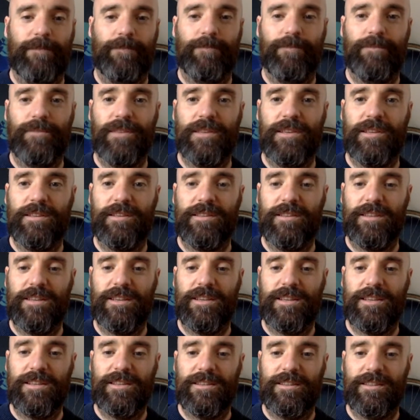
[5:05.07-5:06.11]
this
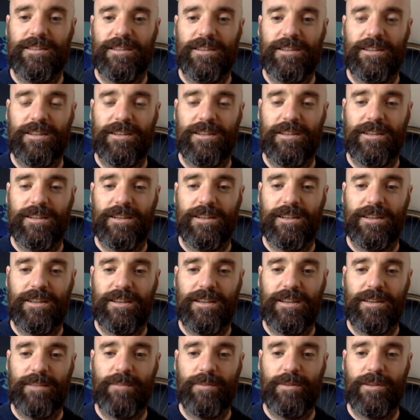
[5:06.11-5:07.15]
is
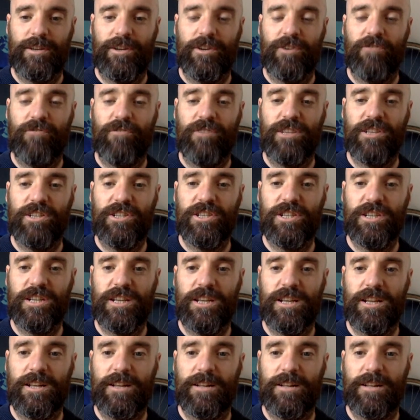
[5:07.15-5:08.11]
a bit cringy.